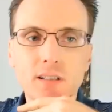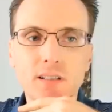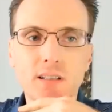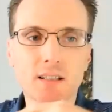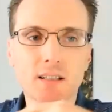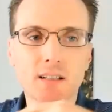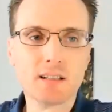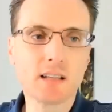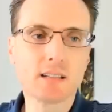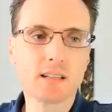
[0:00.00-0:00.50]

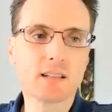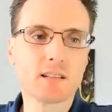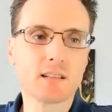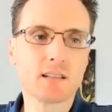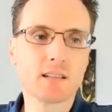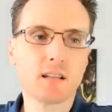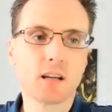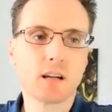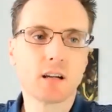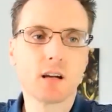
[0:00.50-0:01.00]
success is
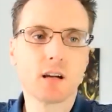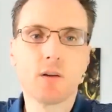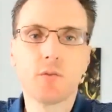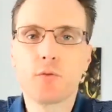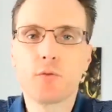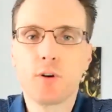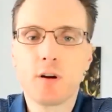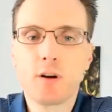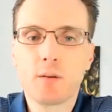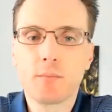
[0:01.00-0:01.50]
going to come
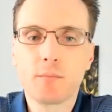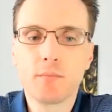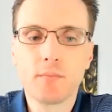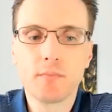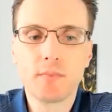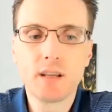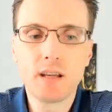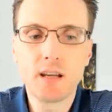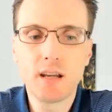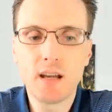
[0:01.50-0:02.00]
from
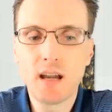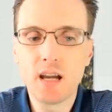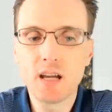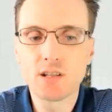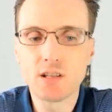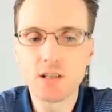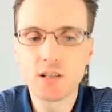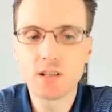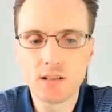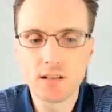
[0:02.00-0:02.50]
the
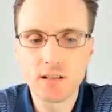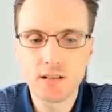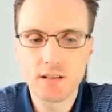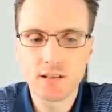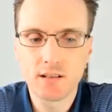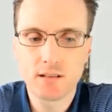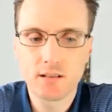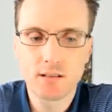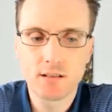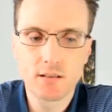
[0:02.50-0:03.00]

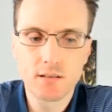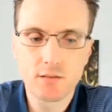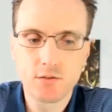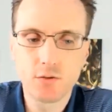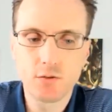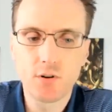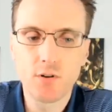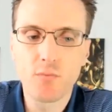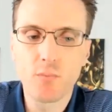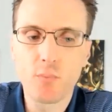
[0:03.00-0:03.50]
agent's
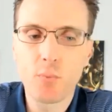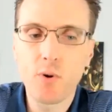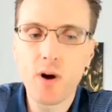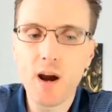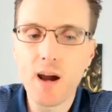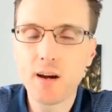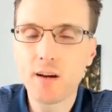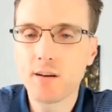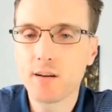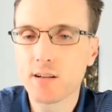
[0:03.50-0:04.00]
sort of
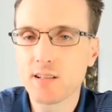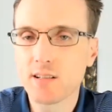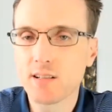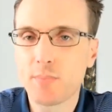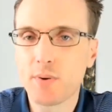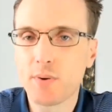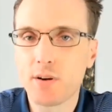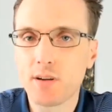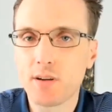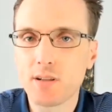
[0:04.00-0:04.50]
prior
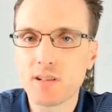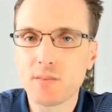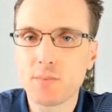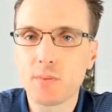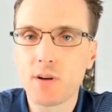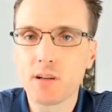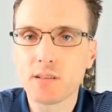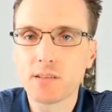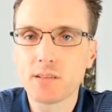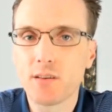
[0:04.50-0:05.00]
experience,
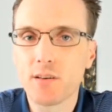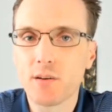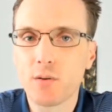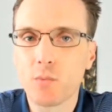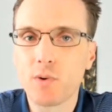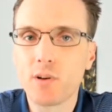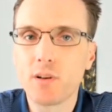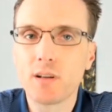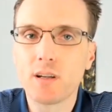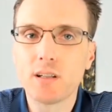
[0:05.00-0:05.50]
but also their
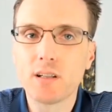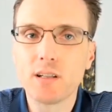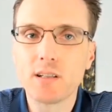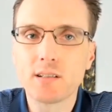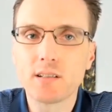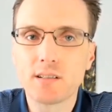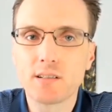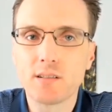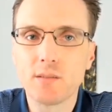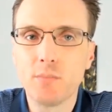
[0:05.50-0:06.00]

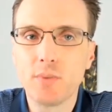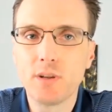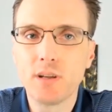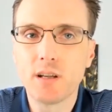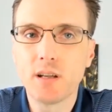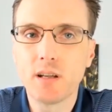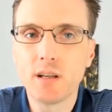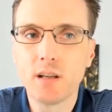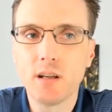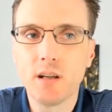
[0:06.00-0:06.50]
willingness to
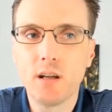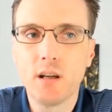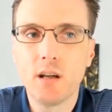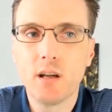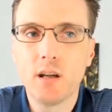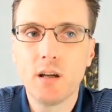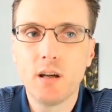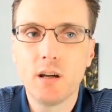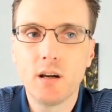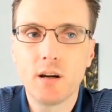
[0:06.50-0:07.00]
be
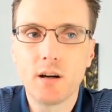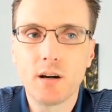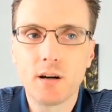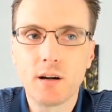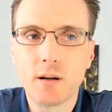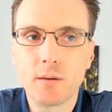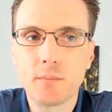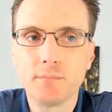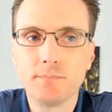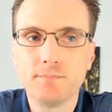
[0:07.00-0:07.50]

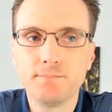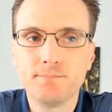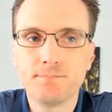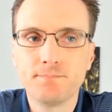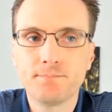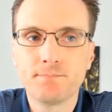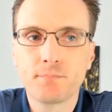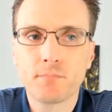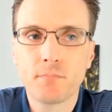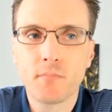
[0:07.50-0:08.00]
um,
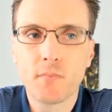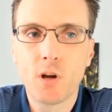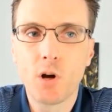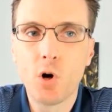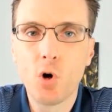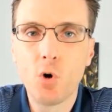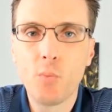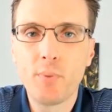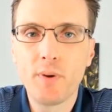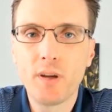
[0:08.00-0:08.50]

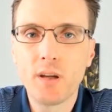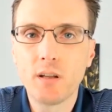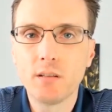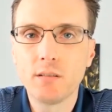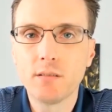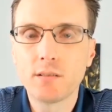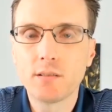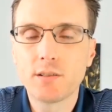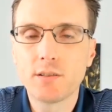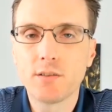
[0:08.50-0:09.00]

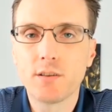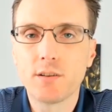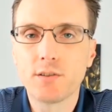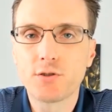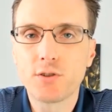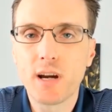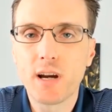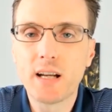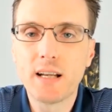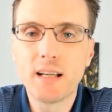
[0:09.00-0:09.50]
open to the
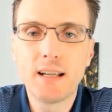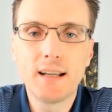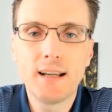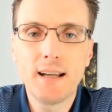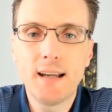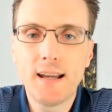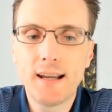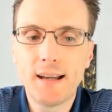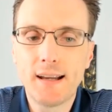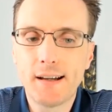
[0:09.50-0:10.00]

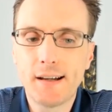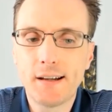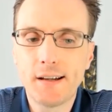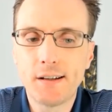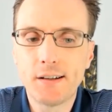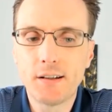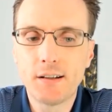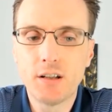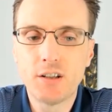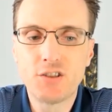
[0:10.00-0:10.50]
training
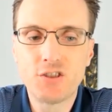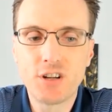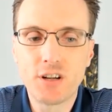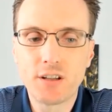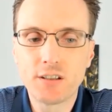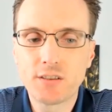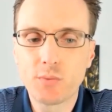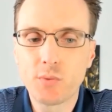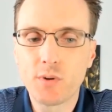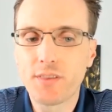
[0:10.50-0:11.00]
and
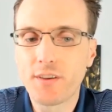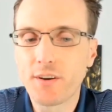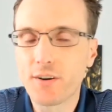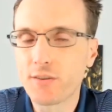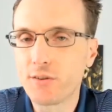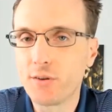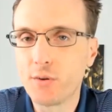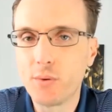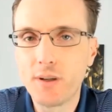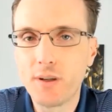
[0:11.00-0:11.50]
adjust what they're
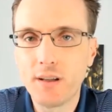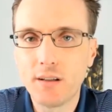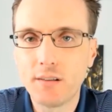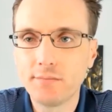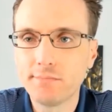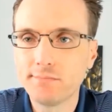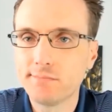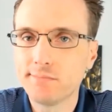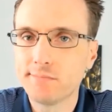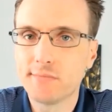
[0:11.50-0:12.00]

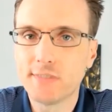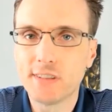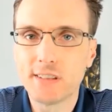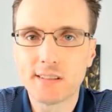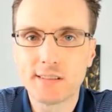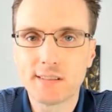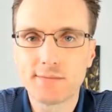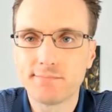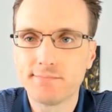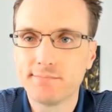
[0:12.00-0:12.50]
doing
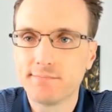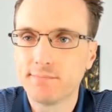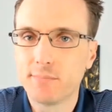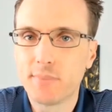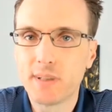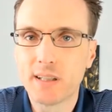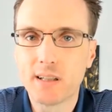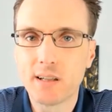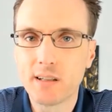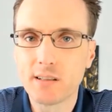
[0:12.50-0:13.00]
just
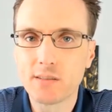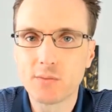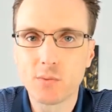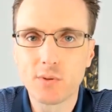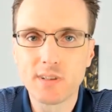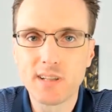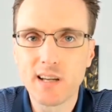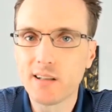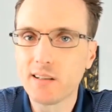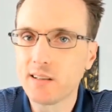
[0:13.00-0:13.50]
because we're
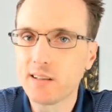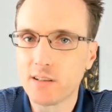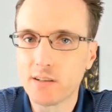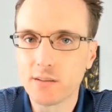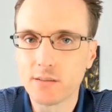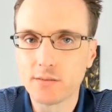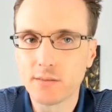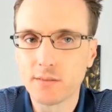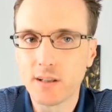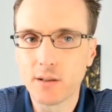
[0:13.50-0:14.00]
telling
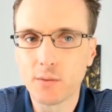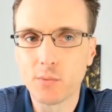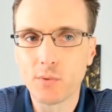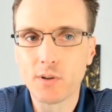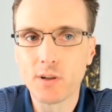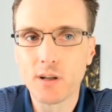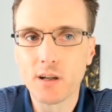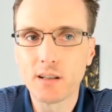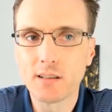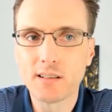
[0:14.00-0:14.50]
you. Like we're
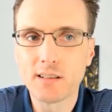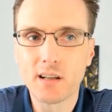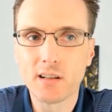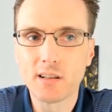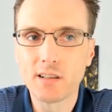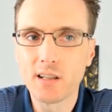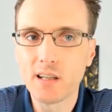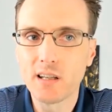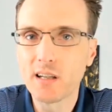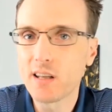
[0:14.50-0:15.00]
not
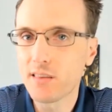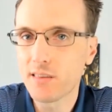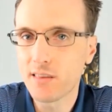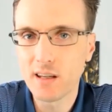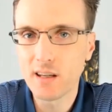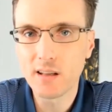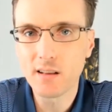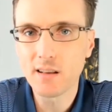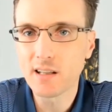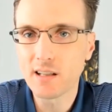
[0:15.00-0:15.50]
telling you
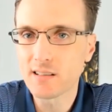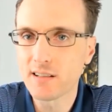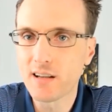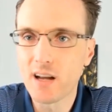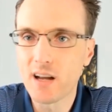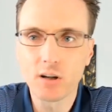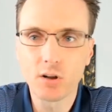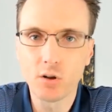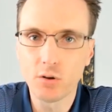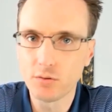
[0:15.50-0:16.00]
anything that's
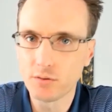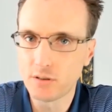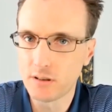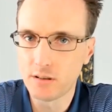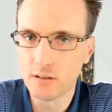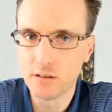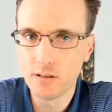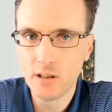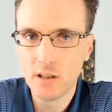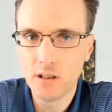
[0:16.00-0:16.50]
not
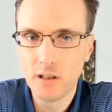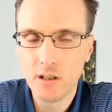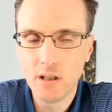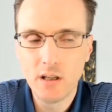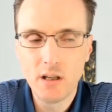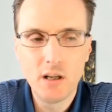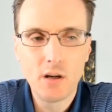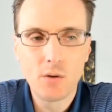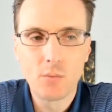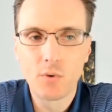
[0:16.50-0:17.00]
golden.
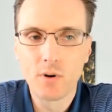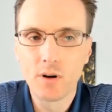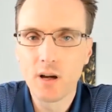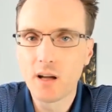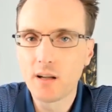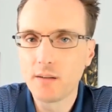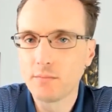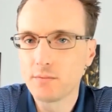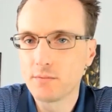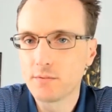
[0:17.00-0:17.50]
We're
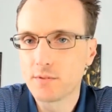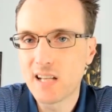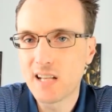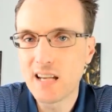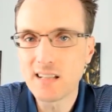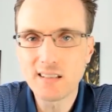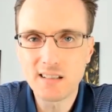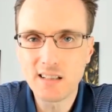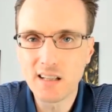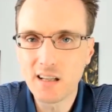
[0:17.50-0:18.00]
not
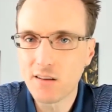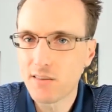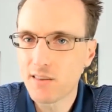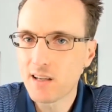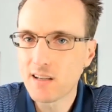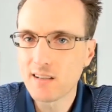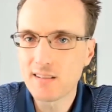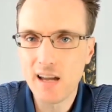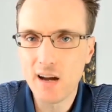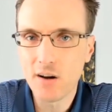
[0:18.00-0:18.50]
testing
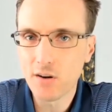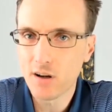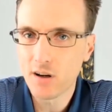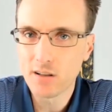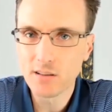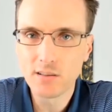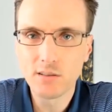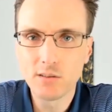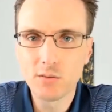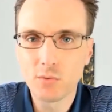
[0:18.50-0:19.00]
things out
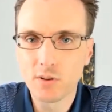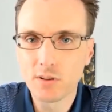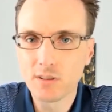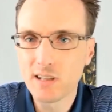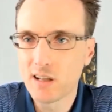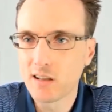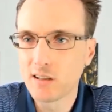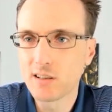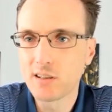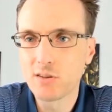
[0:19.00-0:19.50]
on you. We're
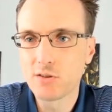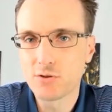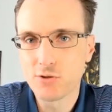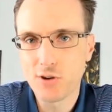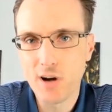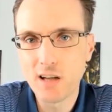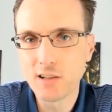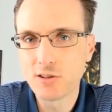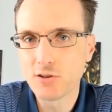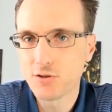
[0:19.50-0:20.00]
telling you
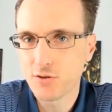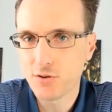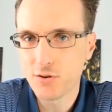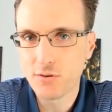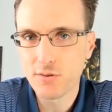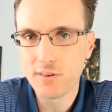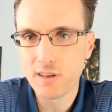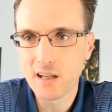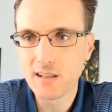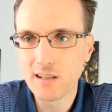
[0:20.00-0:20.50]
tried and true
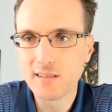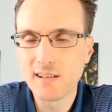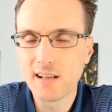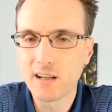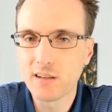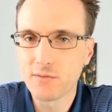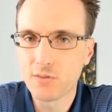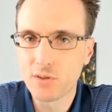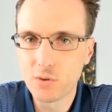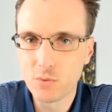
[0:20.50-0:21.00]
things that
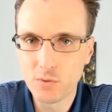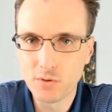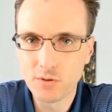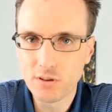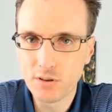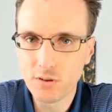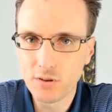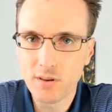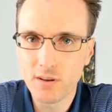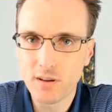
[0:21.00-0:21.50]
if you will
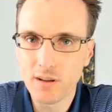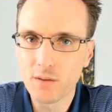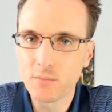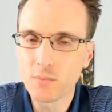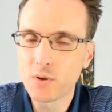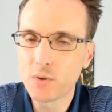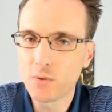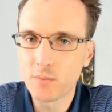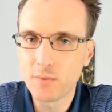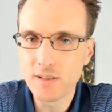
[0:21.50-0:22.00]
do them,
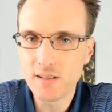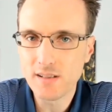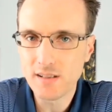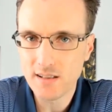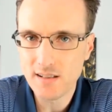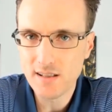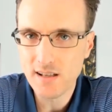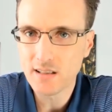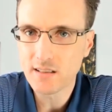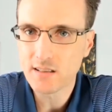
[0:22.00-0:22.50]
you will be
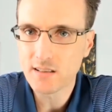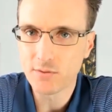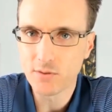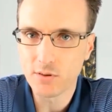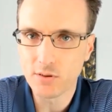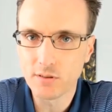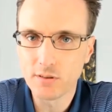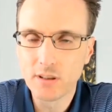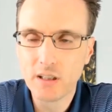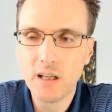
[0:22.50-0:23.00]

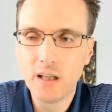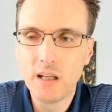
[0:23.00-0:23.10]
successful.